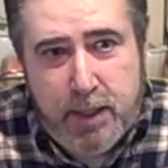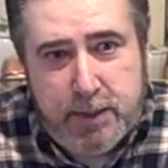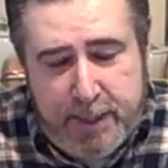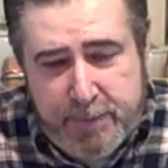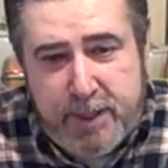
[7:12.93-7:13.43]

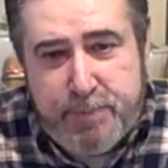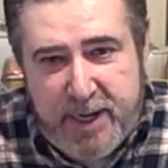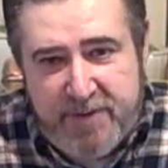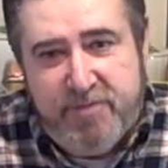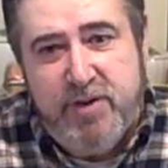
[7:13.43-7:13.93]
Let them get a
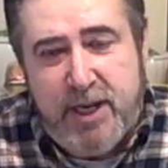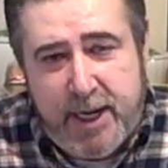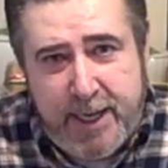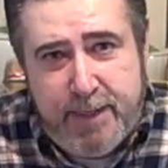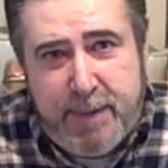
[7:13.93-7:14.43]
bath if you
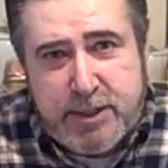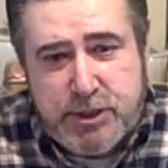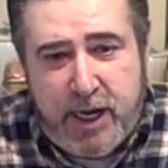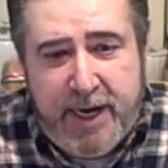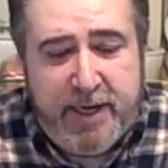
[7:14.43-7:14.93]
can get them
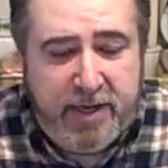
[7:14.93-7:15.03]
outside.